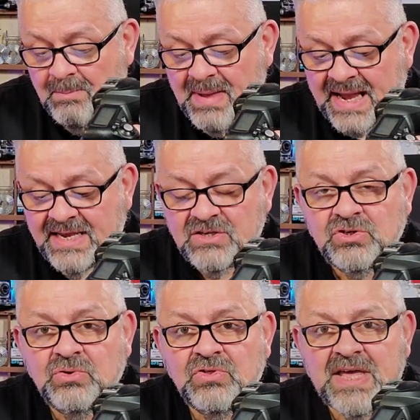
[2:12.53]
back in
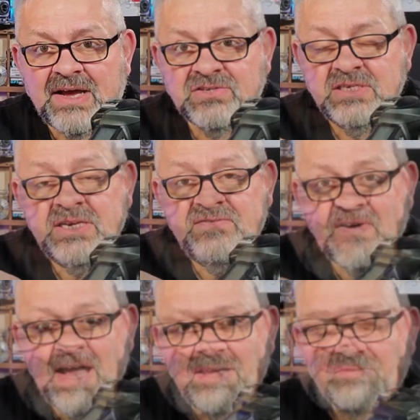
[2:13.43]
two thousand
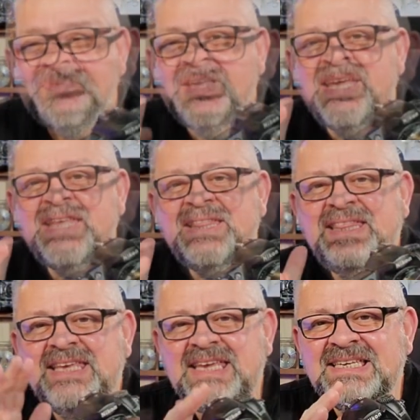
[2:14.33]
five.
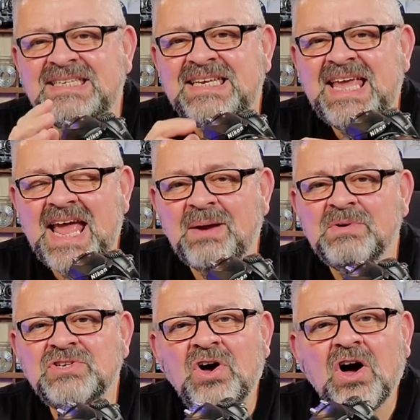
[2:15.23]
But these
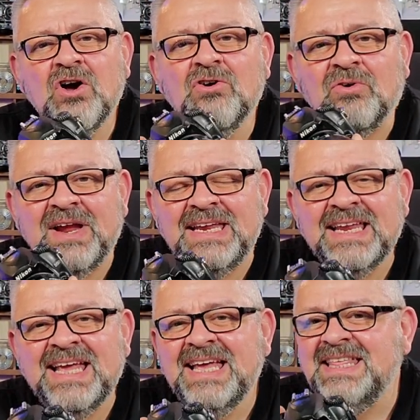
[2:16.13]
cameras are great.
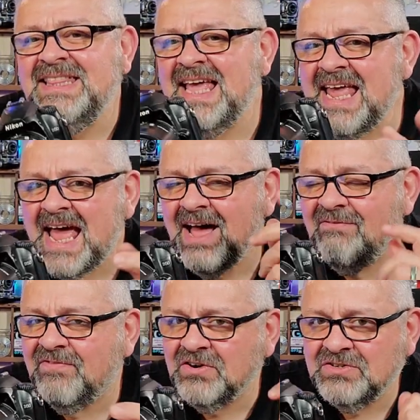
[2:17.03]
They
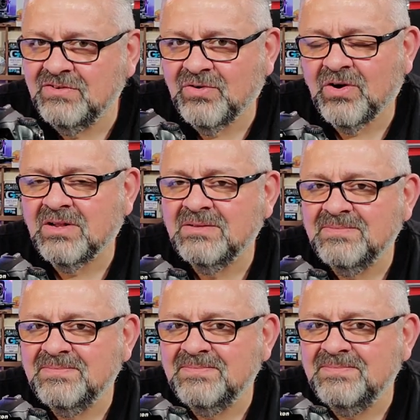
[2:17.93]
have, first of all,
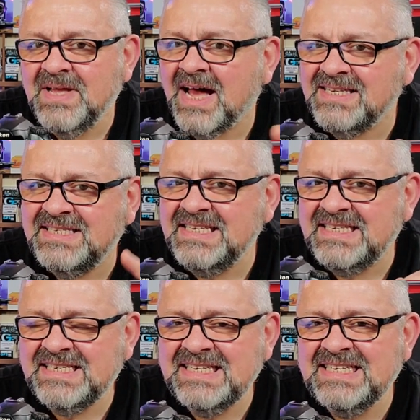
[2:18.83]
a C
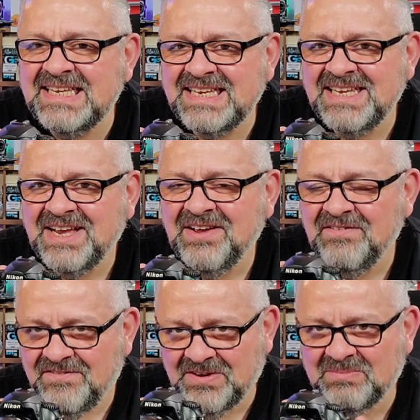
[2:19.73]
C D
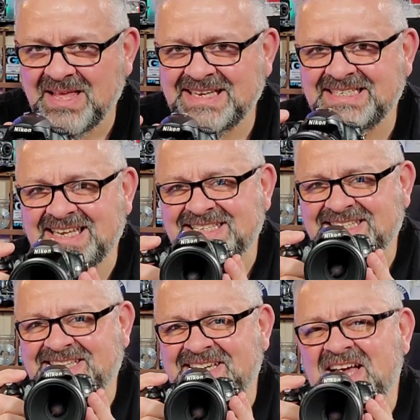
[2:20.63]
film-like
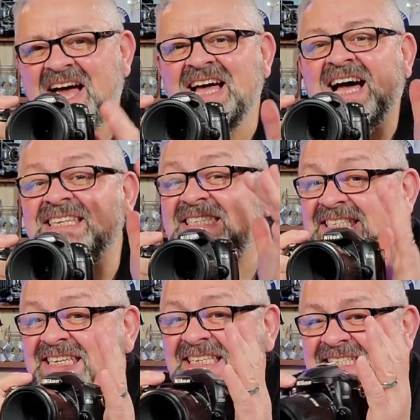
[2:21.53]
sensor. A
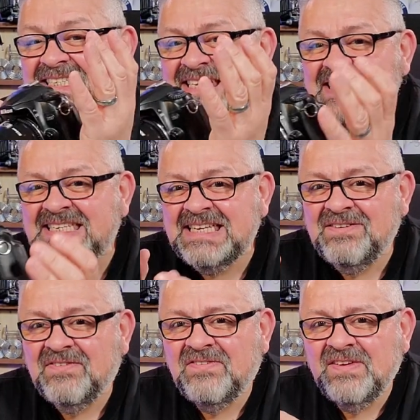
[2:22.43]
C C
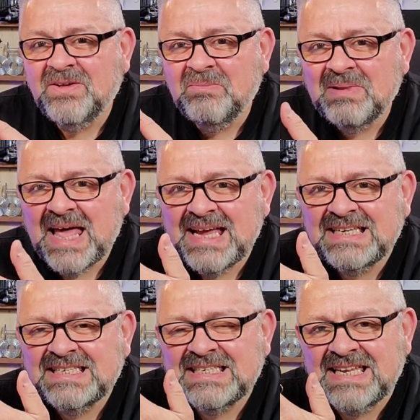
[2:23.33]
D
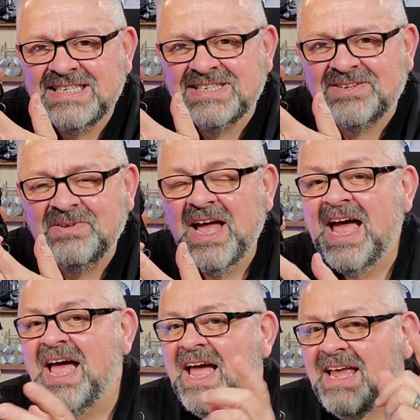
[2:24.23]
film-like sensor.
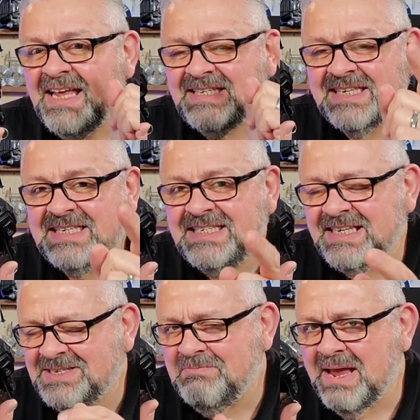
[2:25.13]
It's a
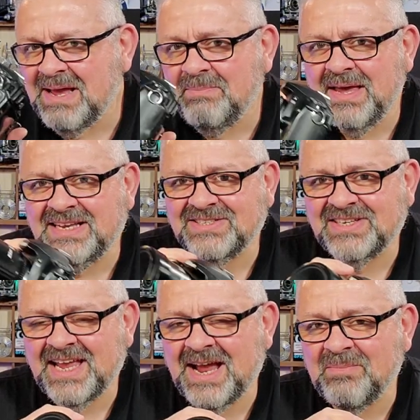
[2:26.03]
six megapixel
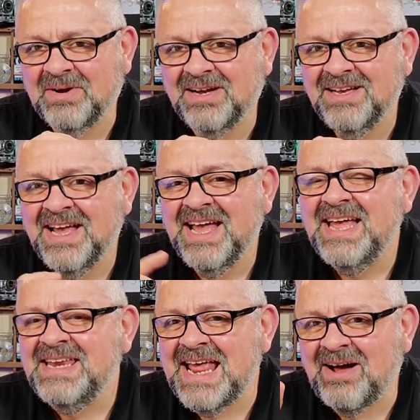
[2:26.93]
camera.
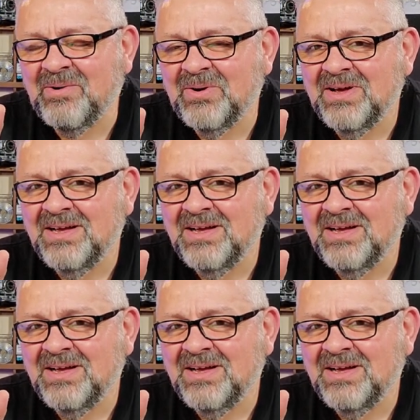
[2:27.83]
Now,